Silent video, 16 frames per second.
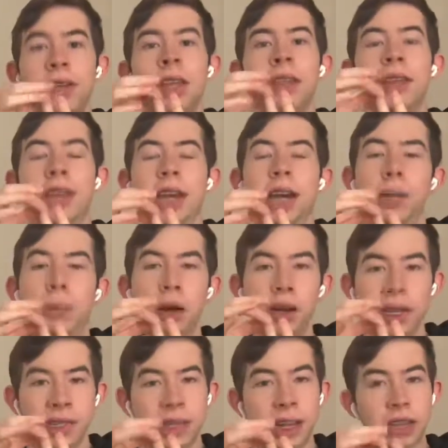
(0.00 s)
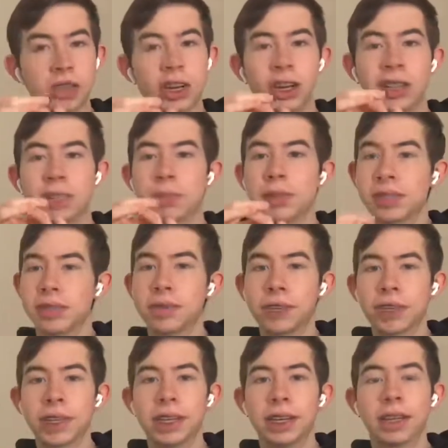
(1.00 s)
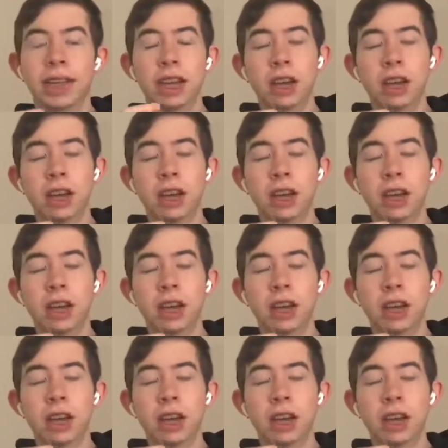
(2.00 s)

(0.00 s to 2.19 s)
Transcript: The AirPod is not trying specifically to let